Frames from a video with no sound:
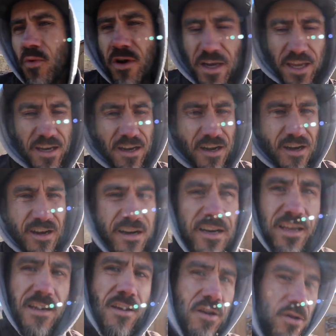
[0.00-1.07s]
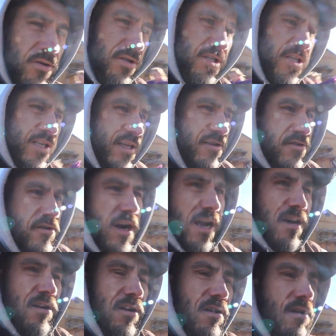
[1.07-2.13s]
working on a new chicken
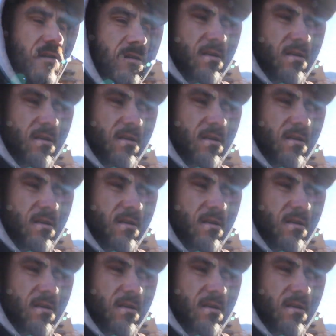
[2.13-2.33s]
tractor.